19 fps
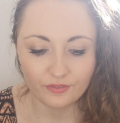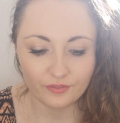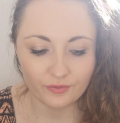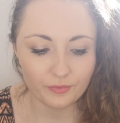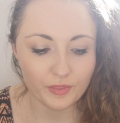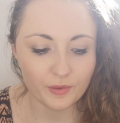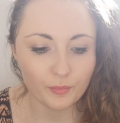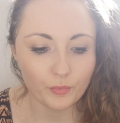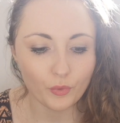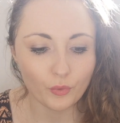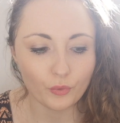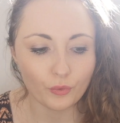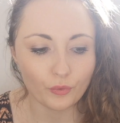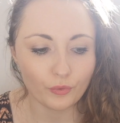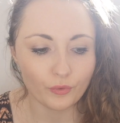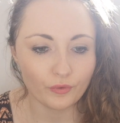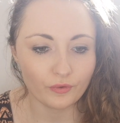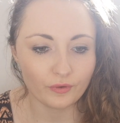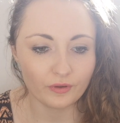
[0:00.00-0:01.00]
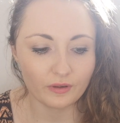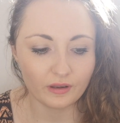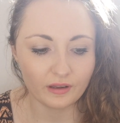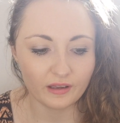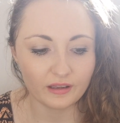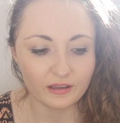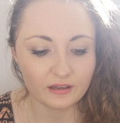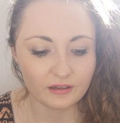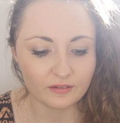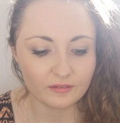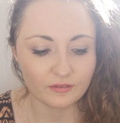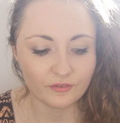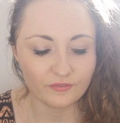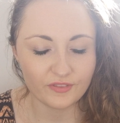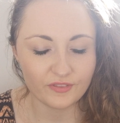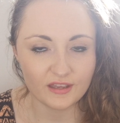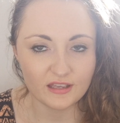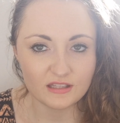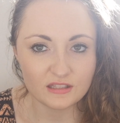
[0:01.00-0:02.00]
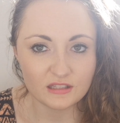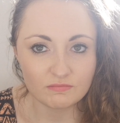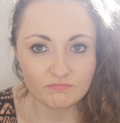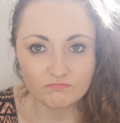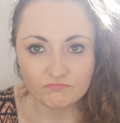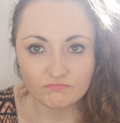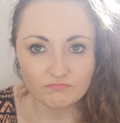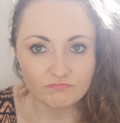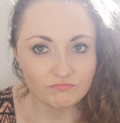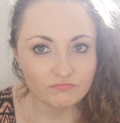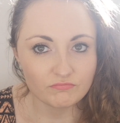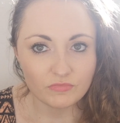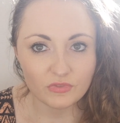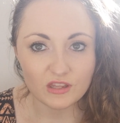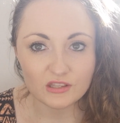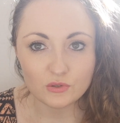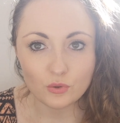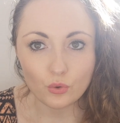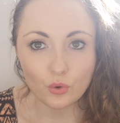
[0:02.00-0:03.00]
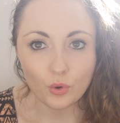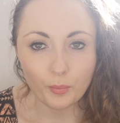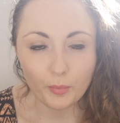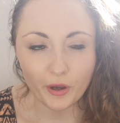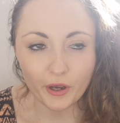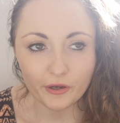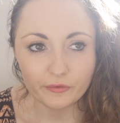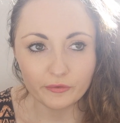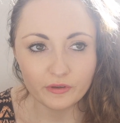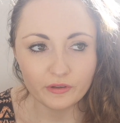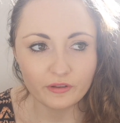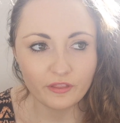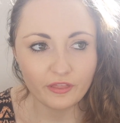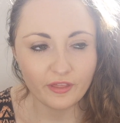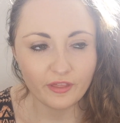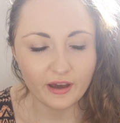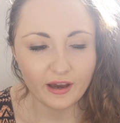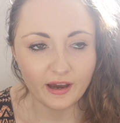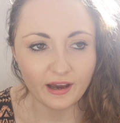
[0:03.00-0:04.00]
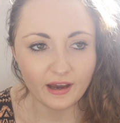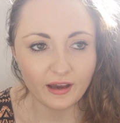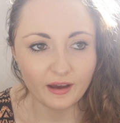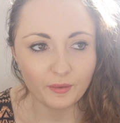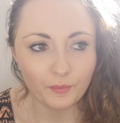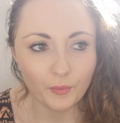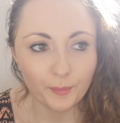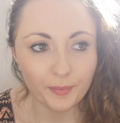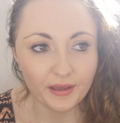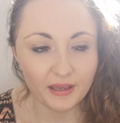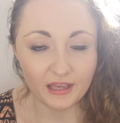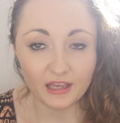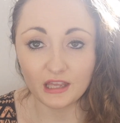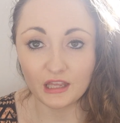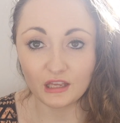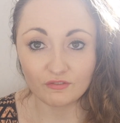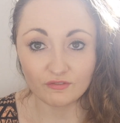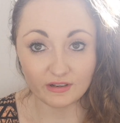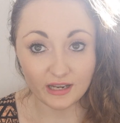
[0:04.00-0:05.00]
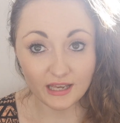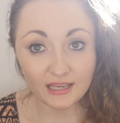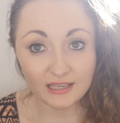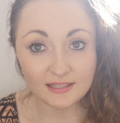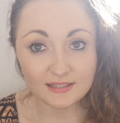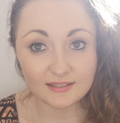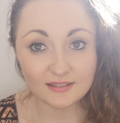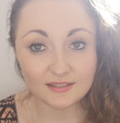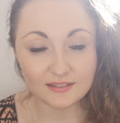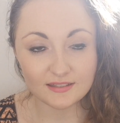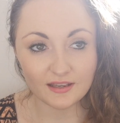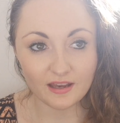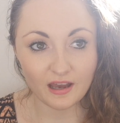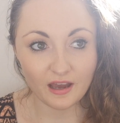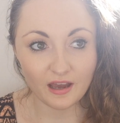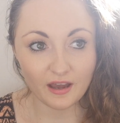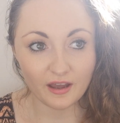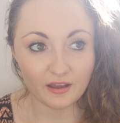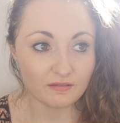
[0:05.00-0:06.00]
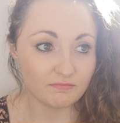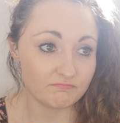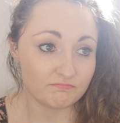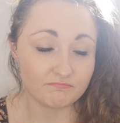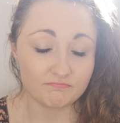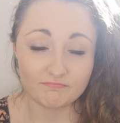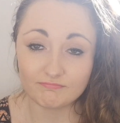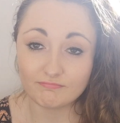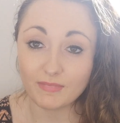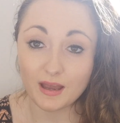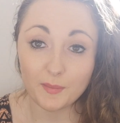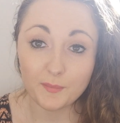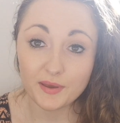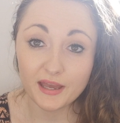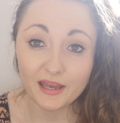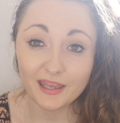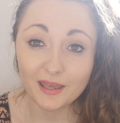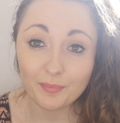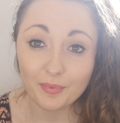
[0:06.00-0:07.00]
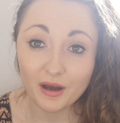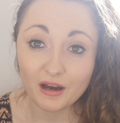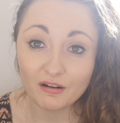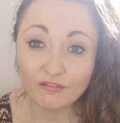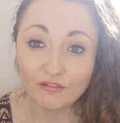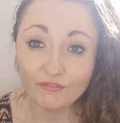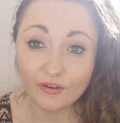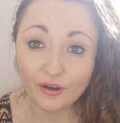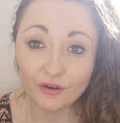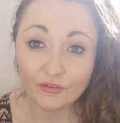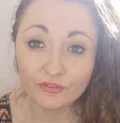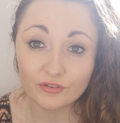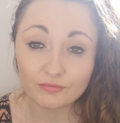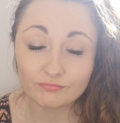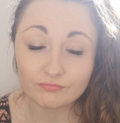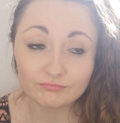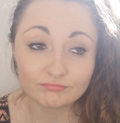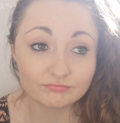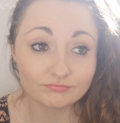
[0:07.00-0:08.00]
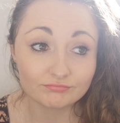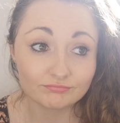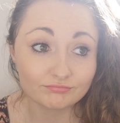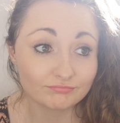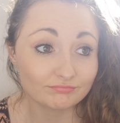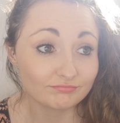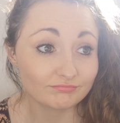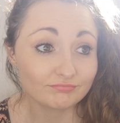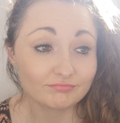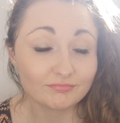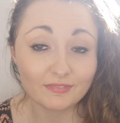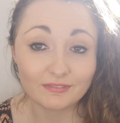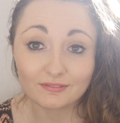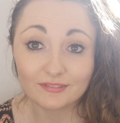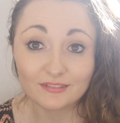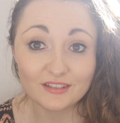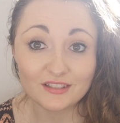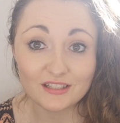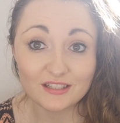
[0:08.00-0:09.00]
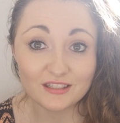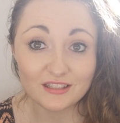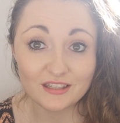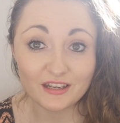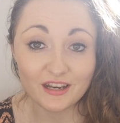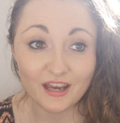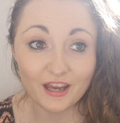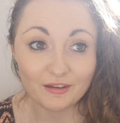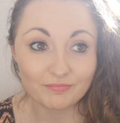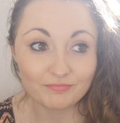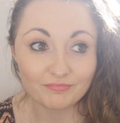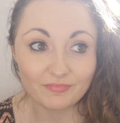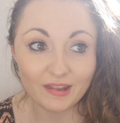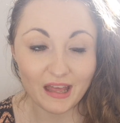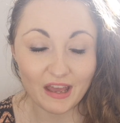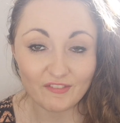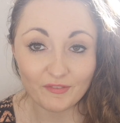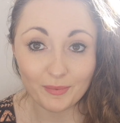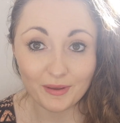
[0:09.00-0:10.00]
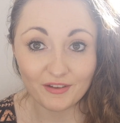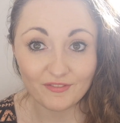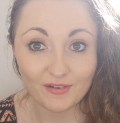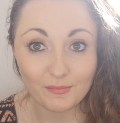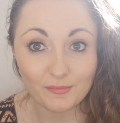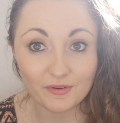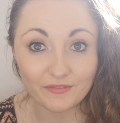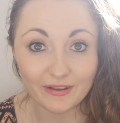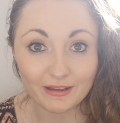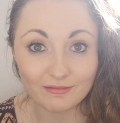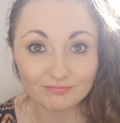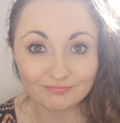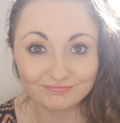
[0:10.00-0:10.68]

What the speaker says: the more of this hormone that will be released. So maybe get your partner involved. Just, have a bit of fun with it.